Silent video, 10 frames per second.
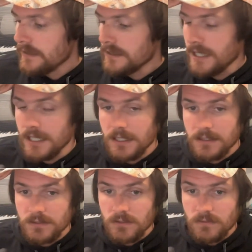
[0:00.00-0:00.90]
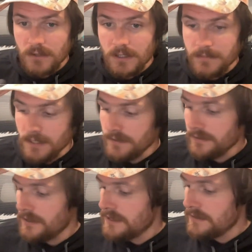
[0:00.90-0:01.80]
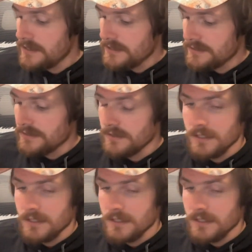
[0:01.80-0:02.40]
Can you run a marathon in these?